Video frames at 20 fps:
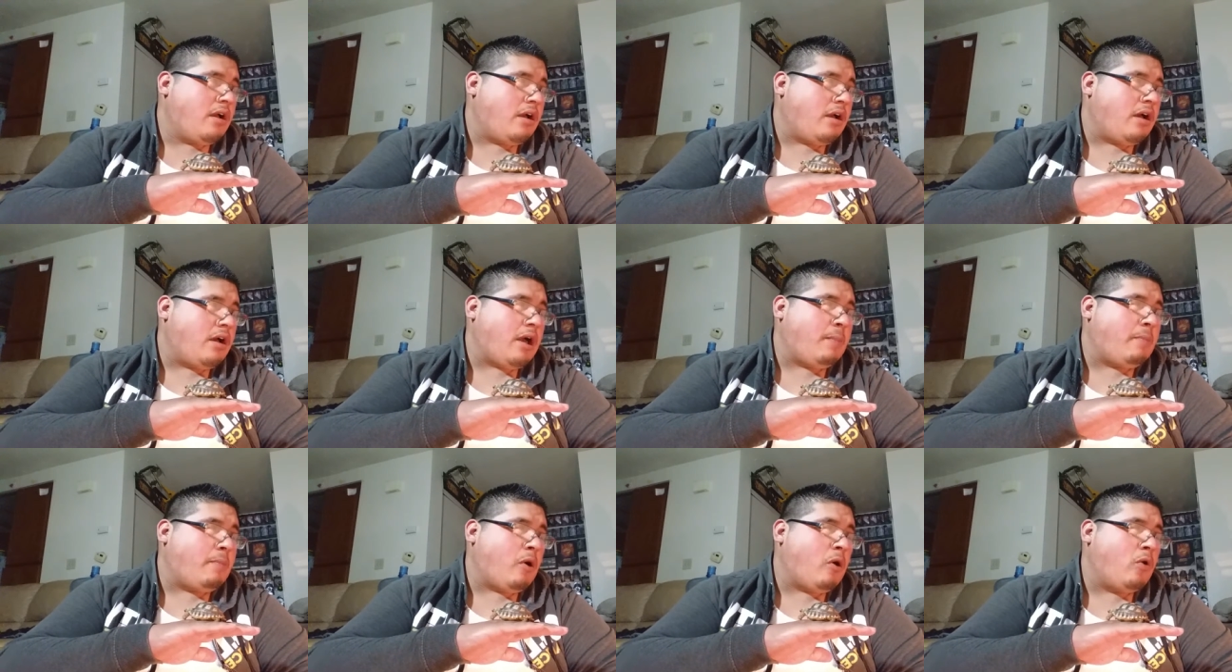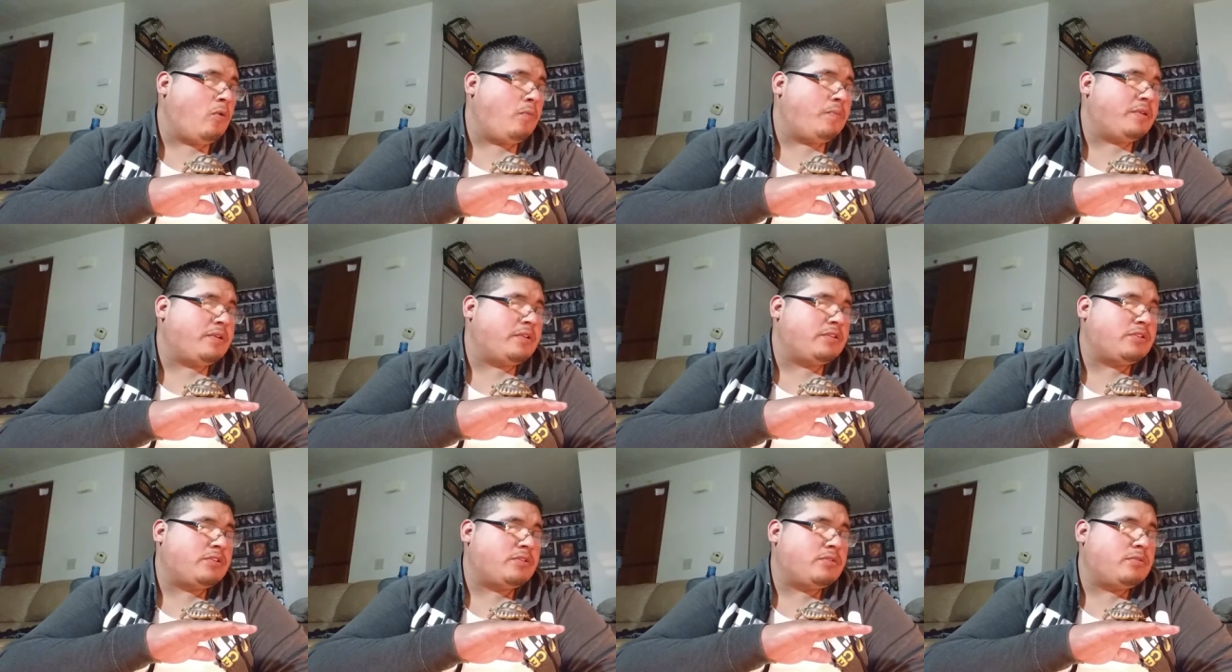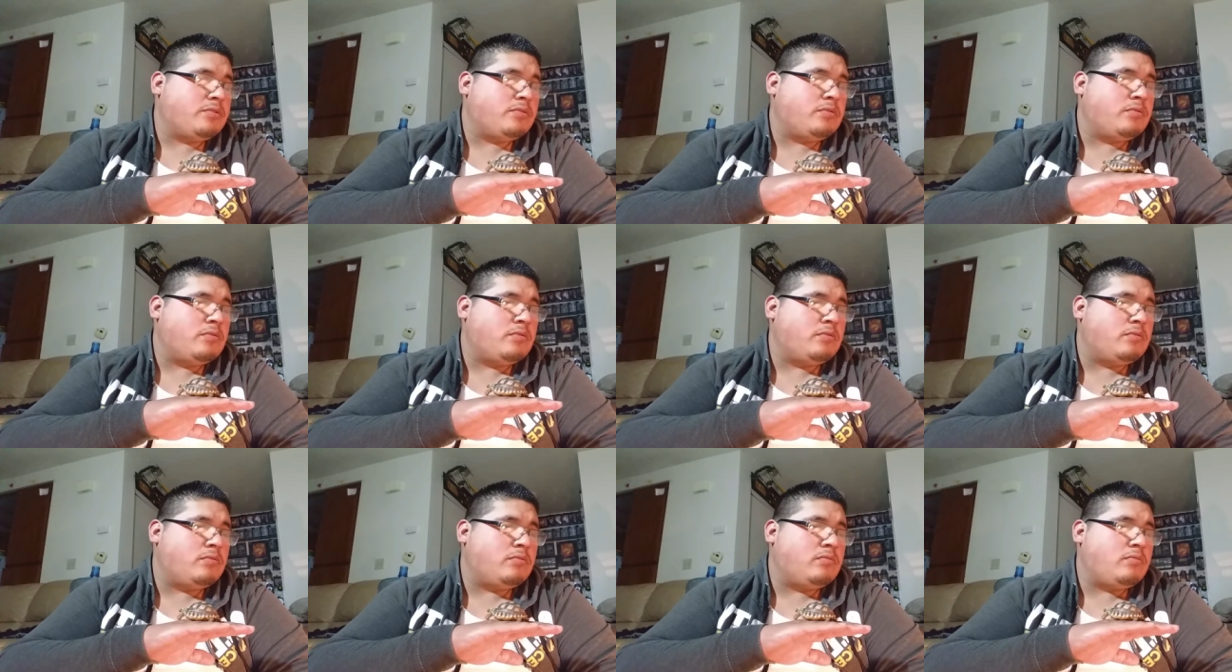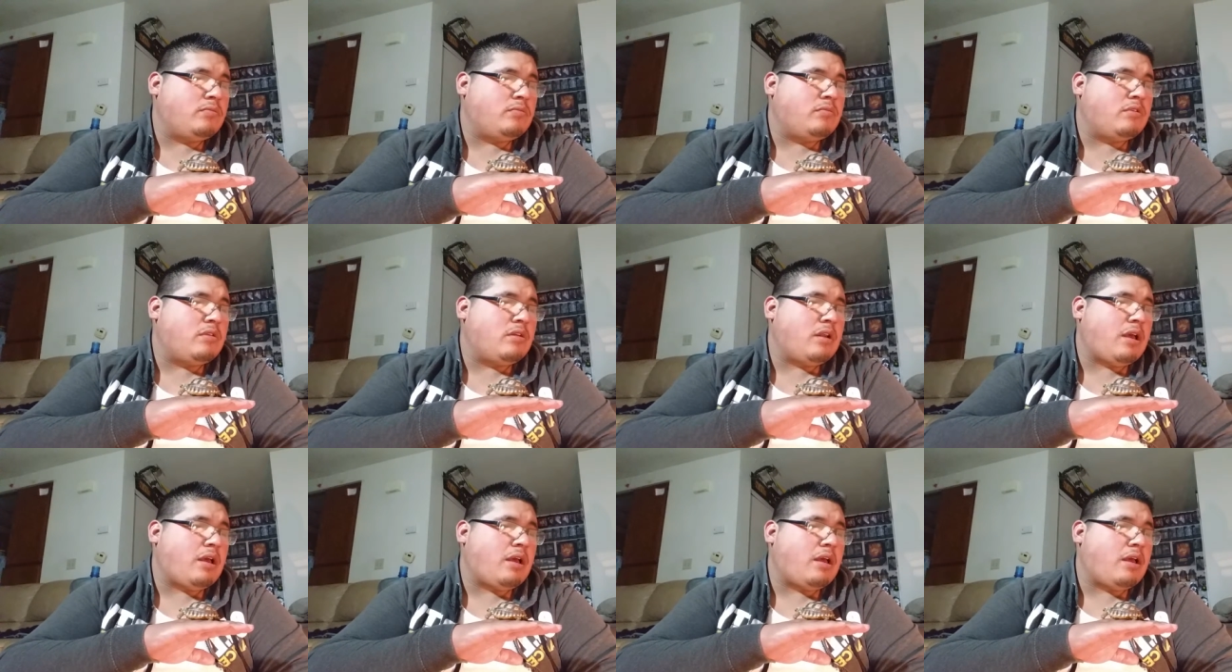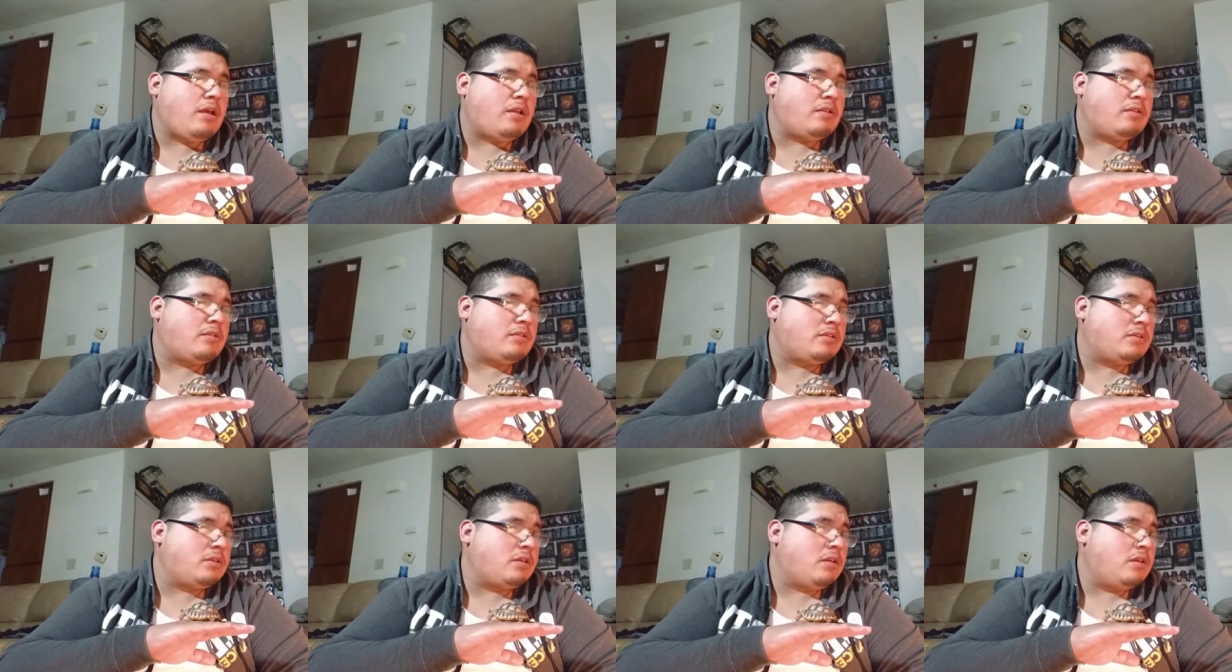Uh, I'm hoping to not